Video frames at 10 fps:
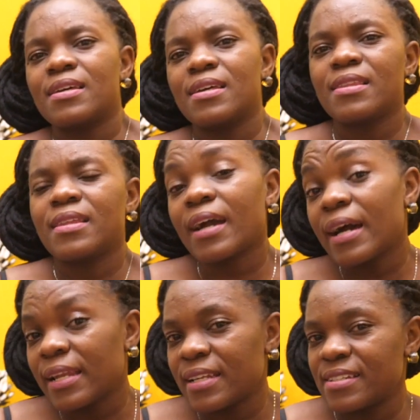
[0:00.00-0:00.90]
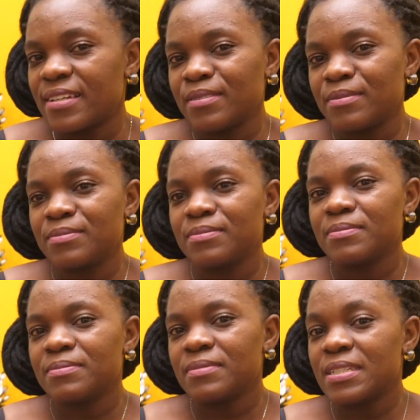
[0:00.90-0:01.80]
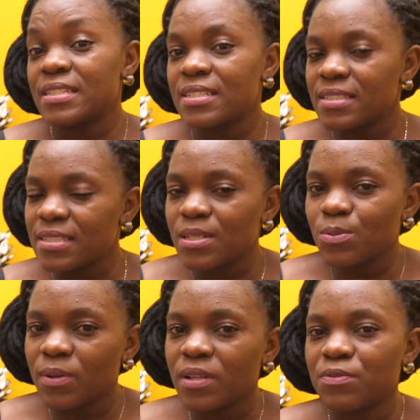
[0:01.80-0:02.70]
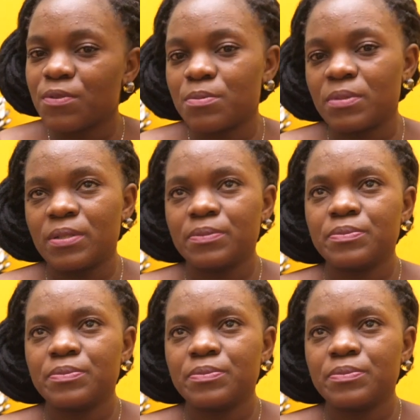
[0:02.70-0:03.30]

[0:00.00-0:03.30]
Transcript: in the calendar, it is still well for me.